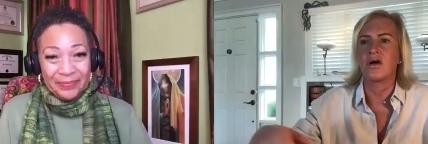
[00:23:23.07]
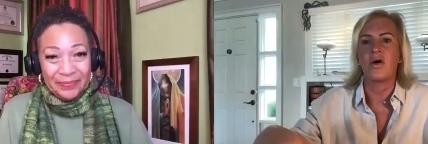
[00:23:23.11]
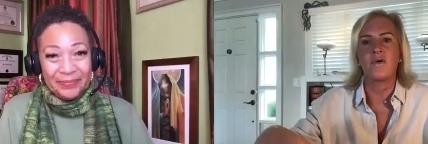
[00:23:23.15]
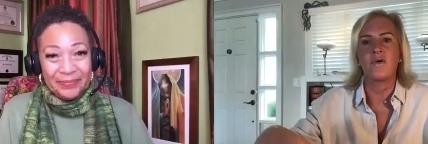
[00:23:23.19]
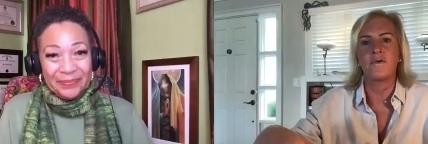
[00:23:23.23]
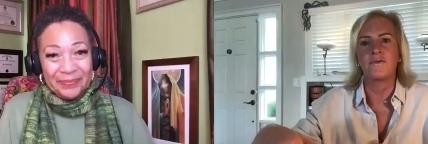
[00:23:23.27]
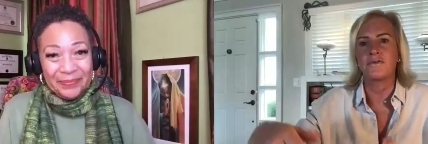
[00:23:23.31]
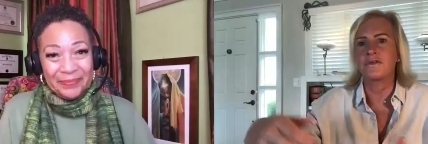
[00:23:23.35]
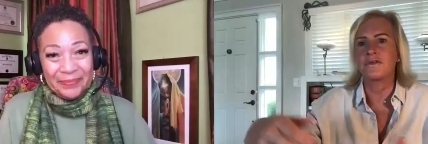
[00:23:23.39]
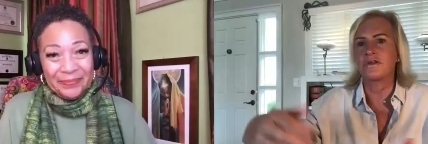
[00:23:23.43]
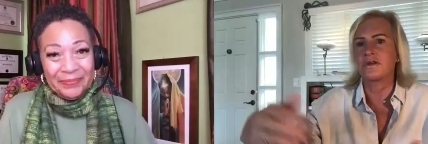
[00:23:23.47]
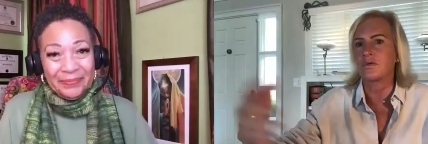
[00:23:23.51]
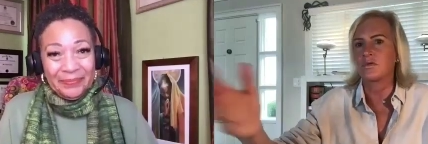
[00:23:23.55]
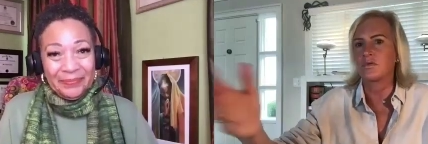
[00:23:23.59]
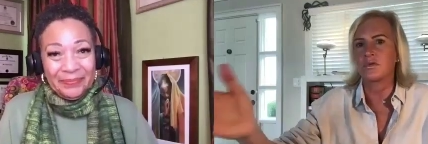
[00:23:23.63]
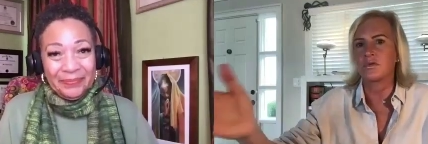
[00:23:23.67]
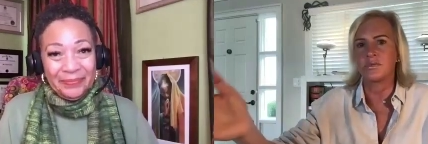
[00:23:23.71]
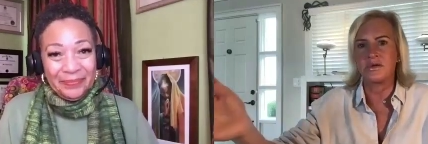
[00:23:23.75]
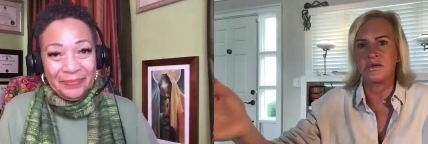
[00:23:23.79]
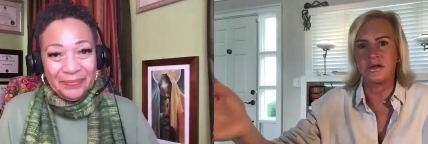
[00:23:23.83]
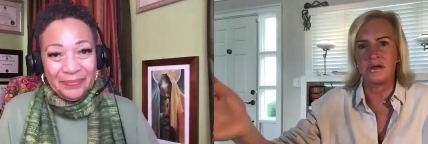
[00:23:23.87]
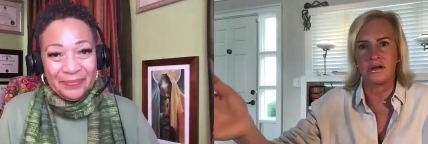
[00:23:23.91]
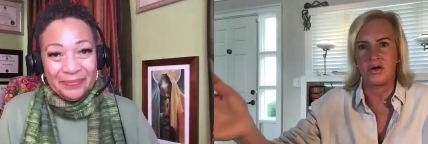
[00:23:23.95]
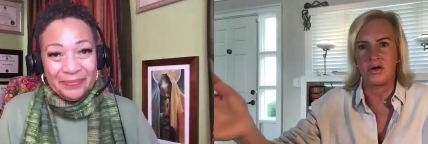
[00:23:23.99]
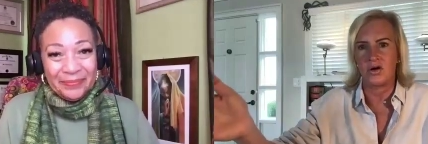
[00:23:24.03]
Speaker 1: Hopefully, it will
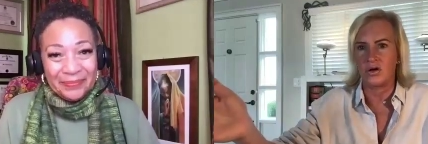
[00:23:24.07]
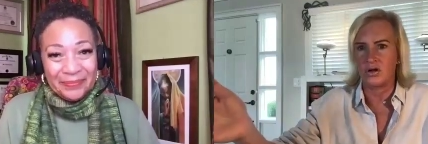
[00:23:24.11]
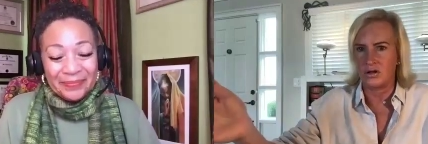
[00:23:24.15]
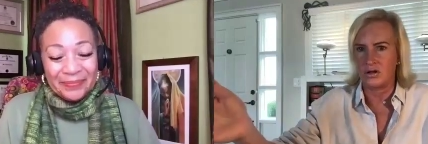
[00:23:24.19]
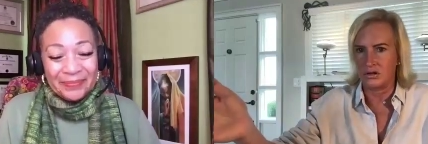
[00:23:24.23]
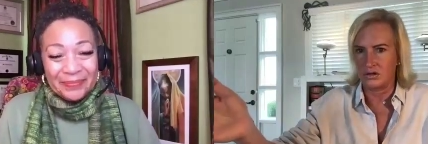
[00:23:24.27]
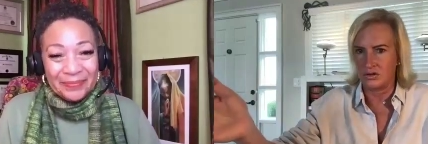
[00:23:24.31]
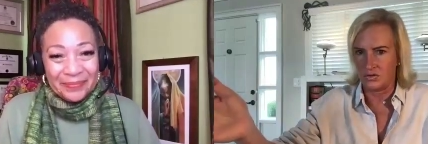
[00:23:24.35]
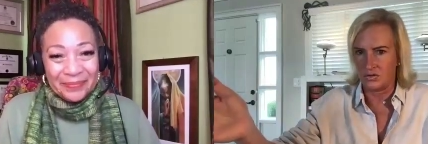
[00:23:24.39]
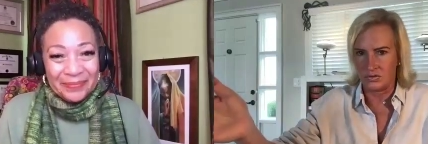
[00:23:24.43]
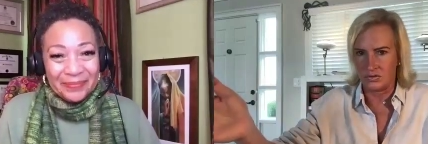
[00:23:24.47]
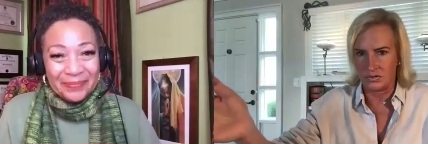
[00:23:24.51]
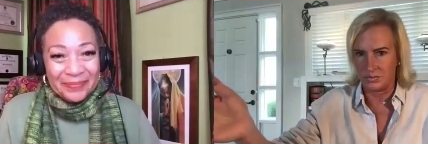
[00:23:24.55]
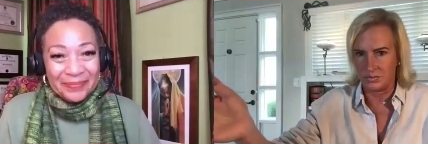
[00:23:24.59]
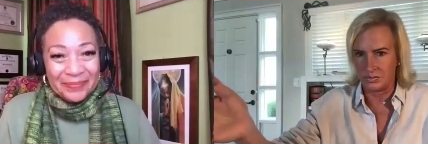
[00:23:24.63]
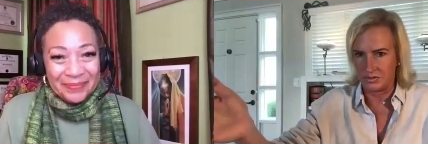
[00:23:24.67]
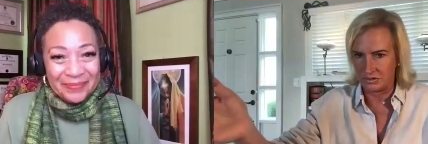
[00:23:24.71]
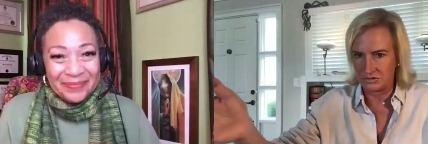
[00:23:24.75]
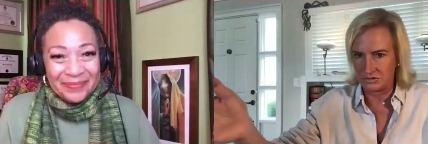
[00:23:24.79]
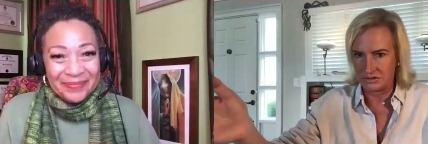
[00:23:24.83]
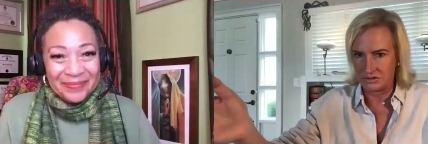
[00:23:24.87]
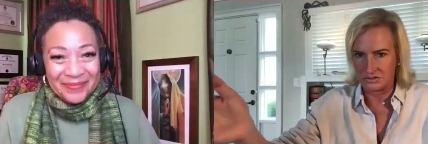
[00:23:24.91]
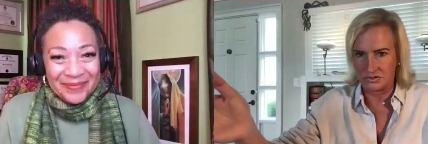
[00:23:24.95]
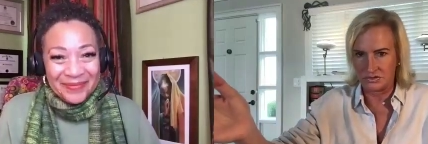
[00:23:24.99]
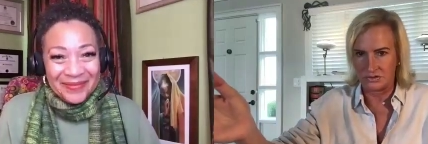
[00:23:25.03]
be in all local
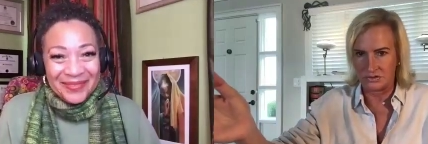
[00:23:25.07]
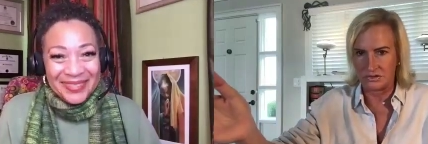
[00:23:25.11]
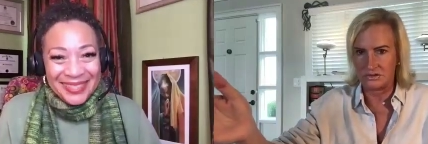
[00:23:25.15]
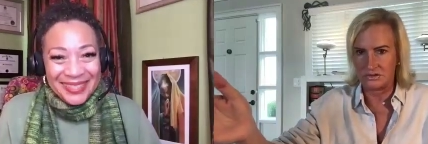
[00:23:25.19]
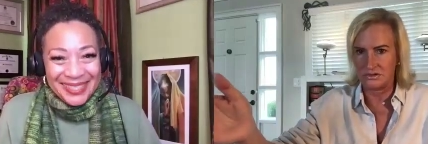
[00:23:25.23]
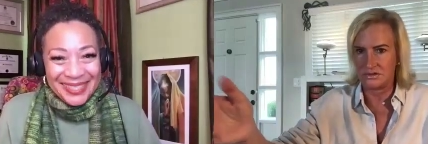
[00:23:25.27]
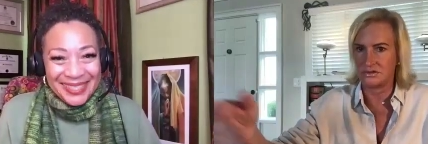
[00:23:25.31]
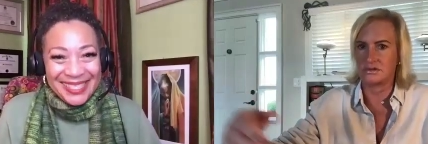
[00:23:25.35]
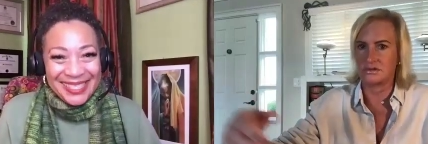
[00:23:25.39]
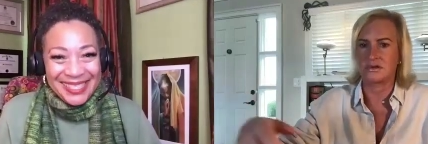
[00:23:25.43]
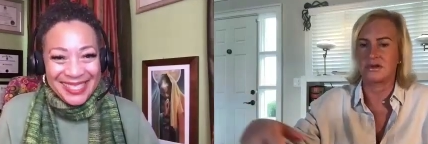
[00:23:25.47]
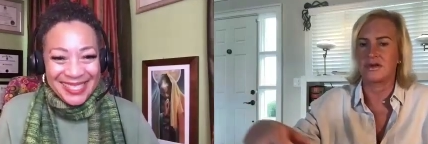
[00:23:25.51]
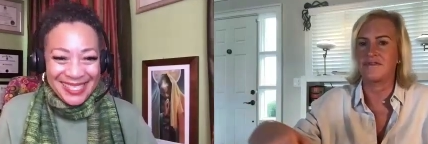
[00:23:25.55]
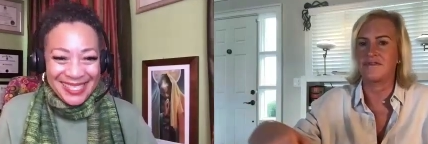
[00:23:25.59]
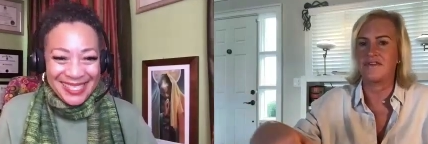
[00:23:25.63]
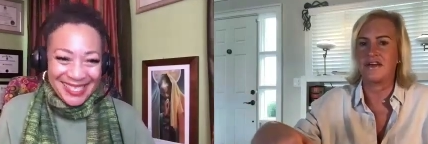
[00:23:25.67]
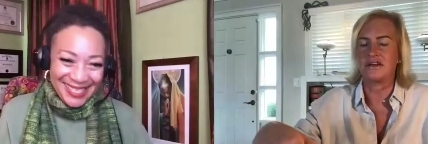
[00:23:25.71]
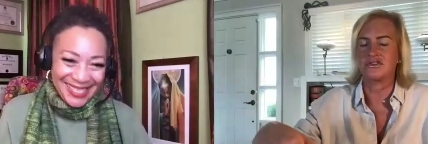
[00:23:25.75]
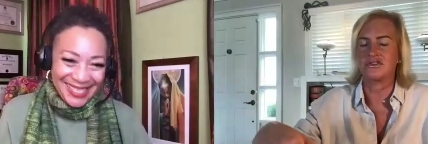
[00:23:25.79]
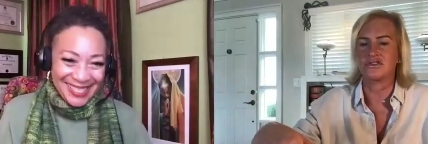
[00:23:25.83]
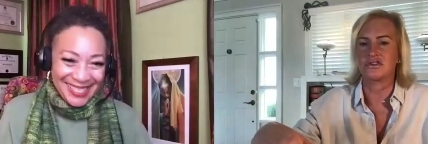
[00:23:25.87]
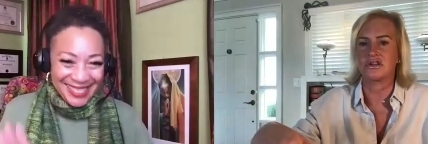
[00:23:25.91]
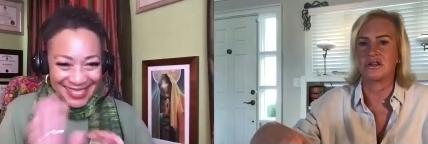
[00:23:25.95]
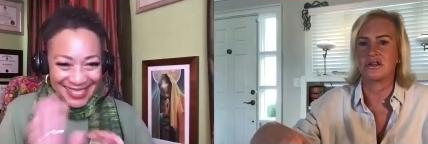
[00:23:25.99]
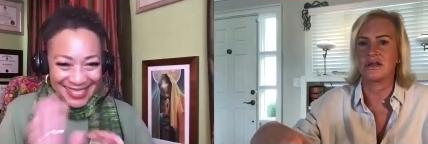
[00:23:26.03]
bookstores
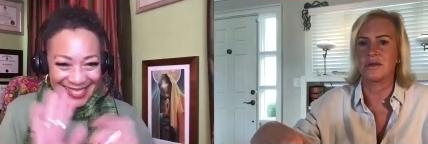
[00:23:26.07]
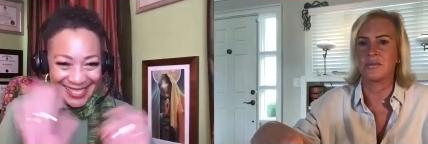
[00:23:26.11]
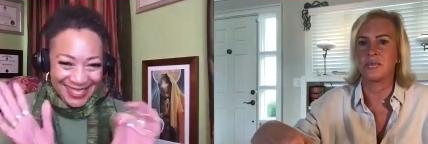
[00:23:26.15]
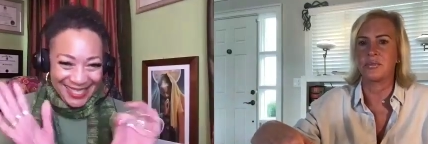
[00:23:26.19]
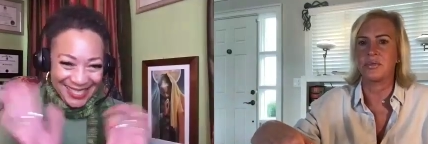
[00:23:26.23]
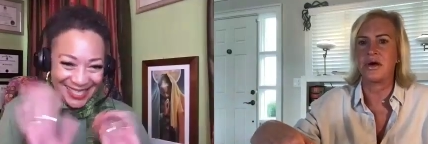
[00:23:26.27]
eventually.